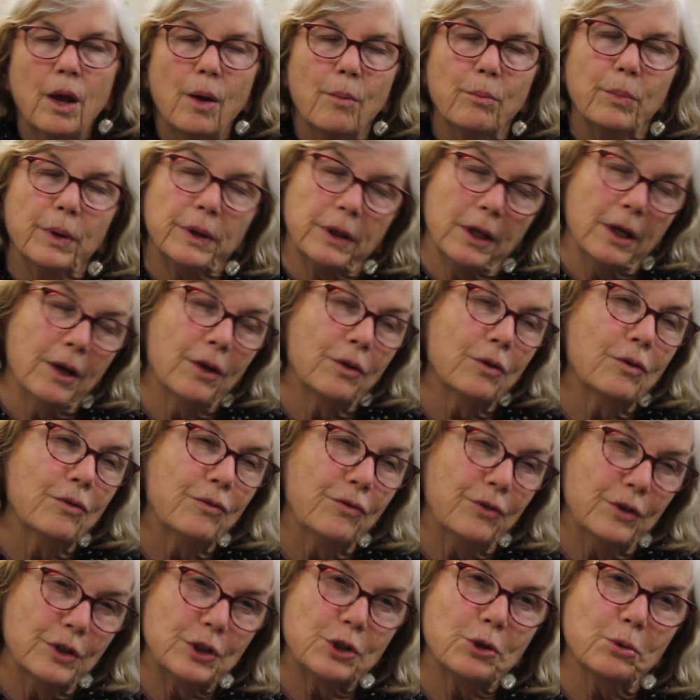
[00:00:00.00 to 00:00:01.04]
But the other
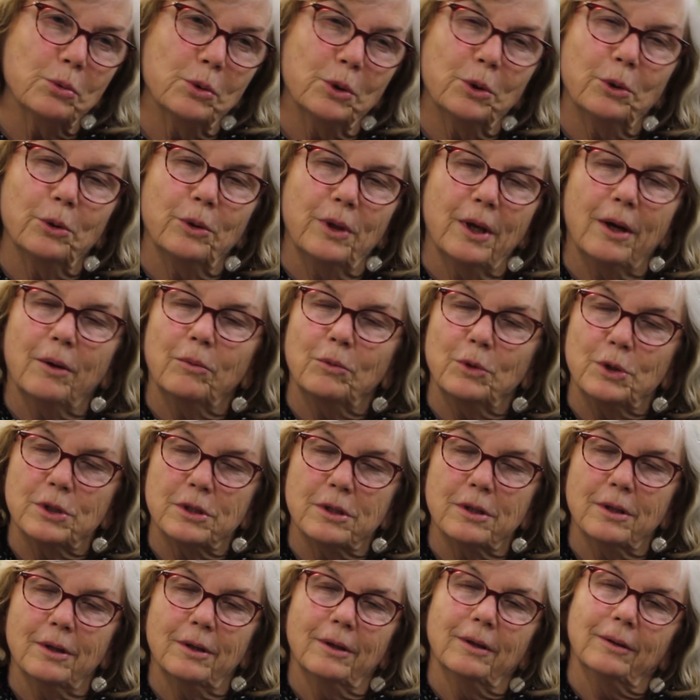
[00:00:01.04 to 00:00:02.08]
visual that
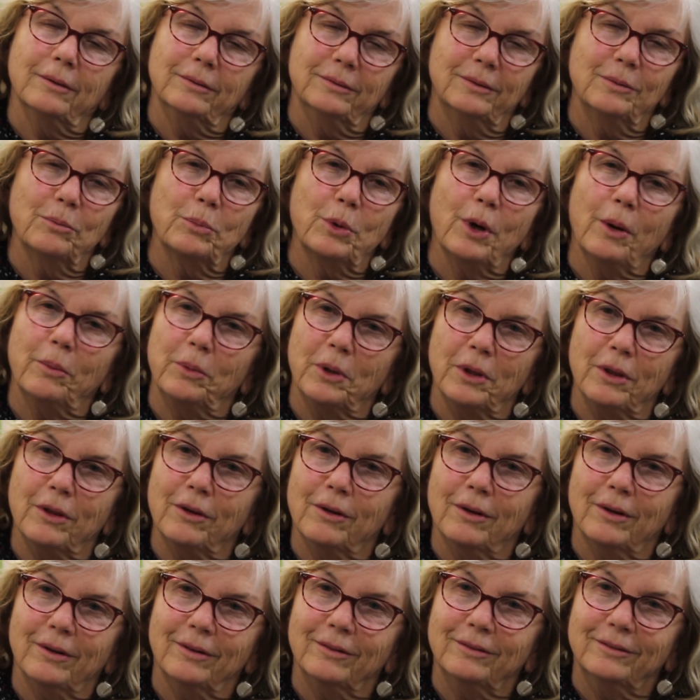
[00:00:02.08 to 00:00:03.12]
was probably
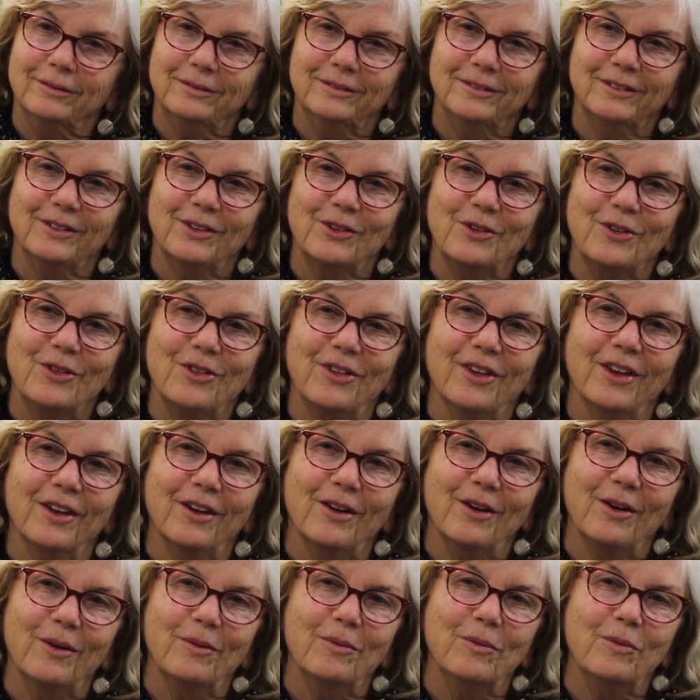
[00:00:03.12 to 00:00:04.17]

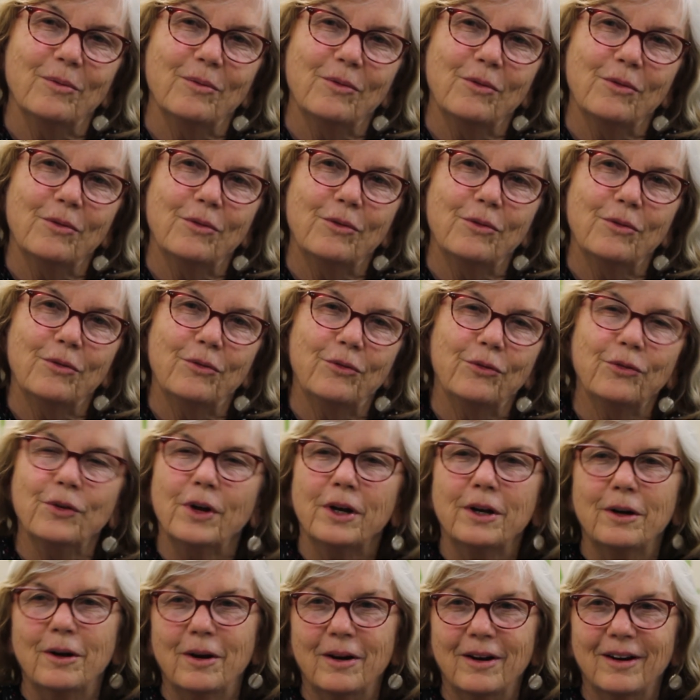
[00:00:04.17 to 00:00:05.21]
the
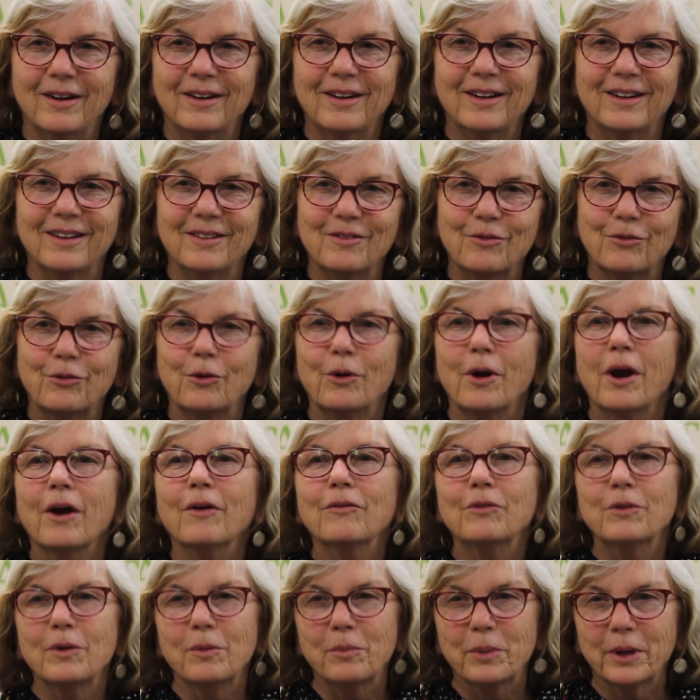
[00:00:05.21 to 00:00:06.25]
fun for
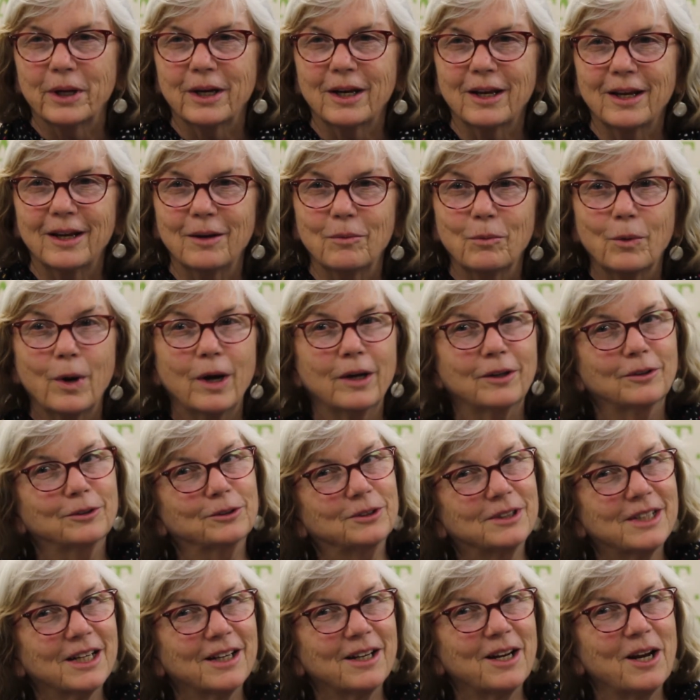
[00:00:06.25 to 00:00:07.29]
everybody, wild
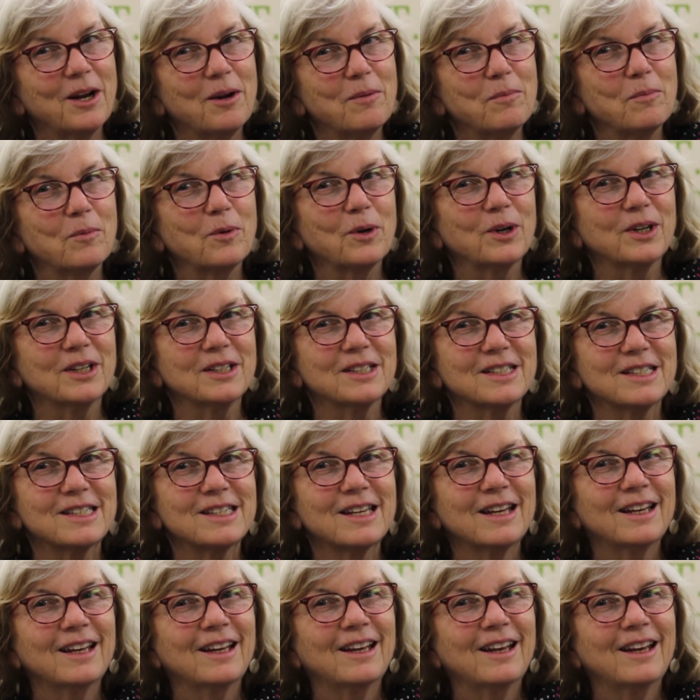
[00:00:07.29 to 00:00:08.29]
time, was